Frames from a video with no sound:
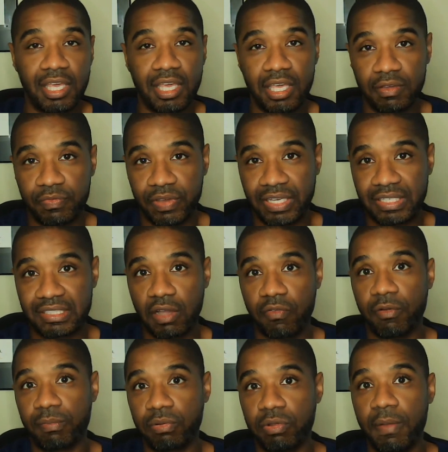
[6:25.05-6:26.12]
If a
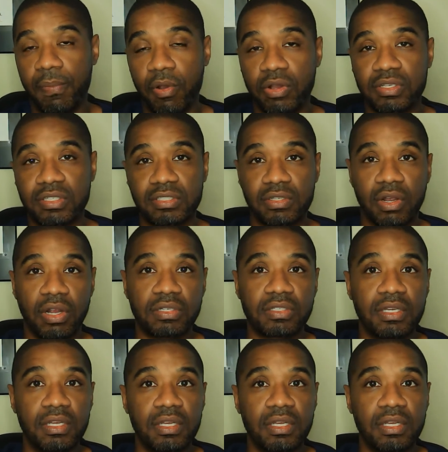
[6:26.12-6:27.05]
self-employed person stops